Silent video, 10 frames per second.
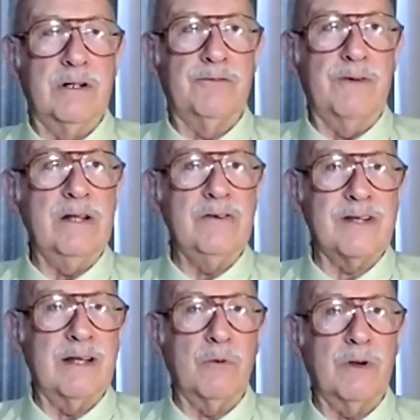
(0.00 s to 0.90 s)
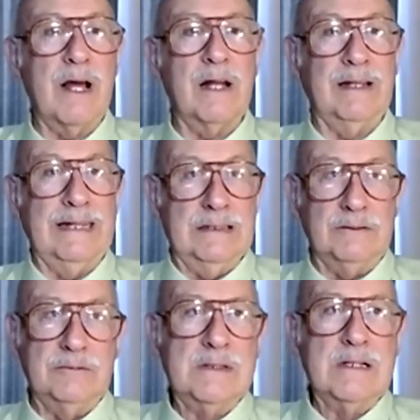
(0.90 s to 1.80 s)
funds that were not
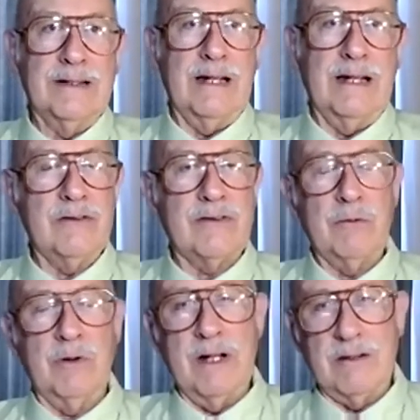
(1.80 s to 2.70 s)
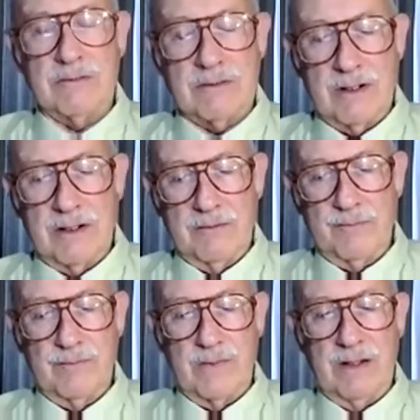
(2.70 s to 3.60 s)
legal. That is, they were not
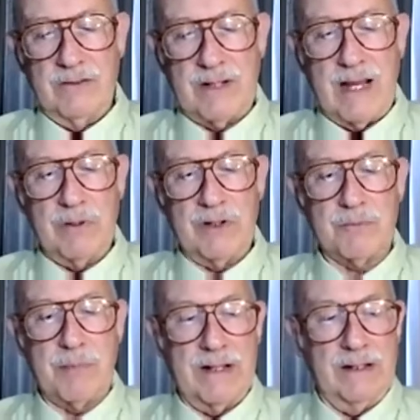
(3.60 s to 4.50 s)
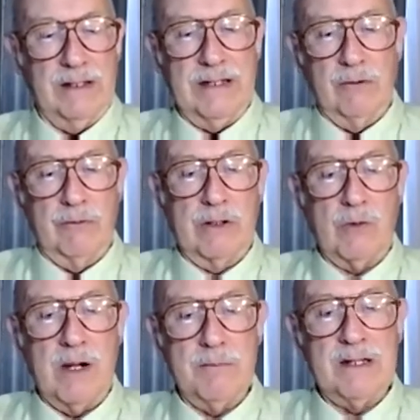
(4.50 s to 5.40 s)
established by the legal
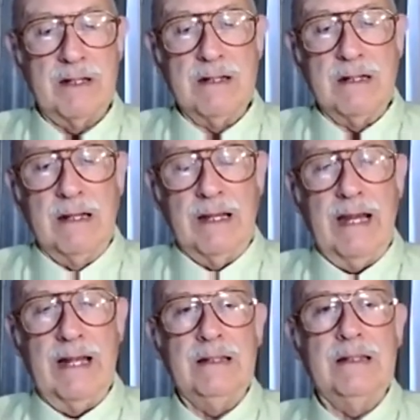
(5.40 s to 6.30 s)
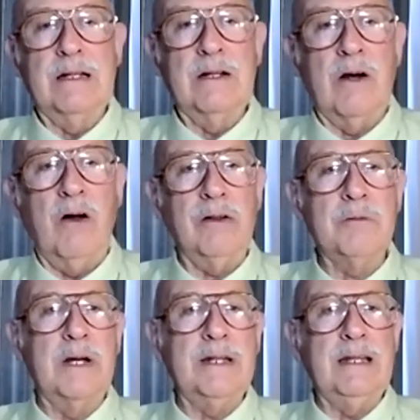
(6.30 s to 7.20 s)
requirement, and all the
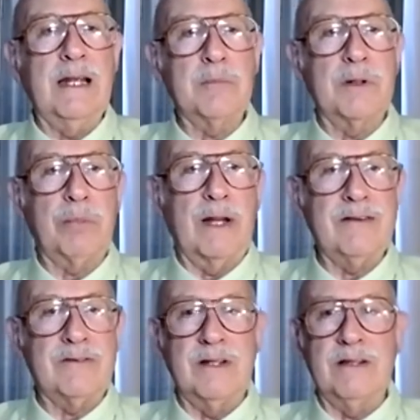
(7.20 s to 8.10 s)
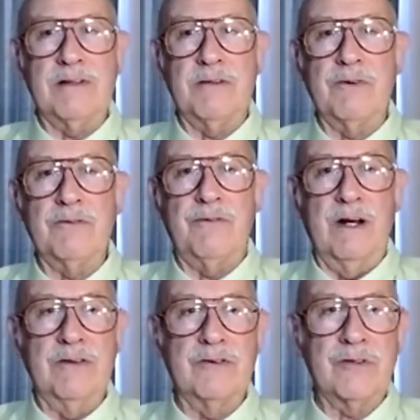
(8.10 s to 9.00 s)
money had been placed in these different
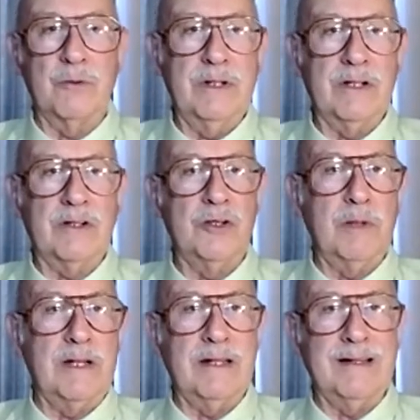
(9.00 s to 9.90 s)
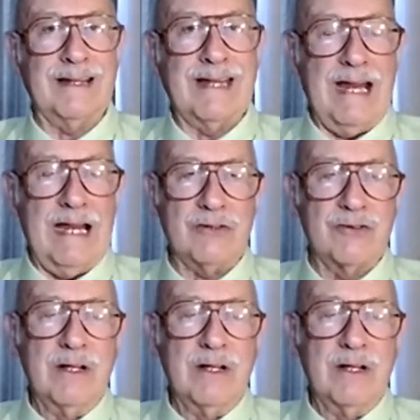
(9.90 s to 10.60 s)
funds. So we accumulated the cash,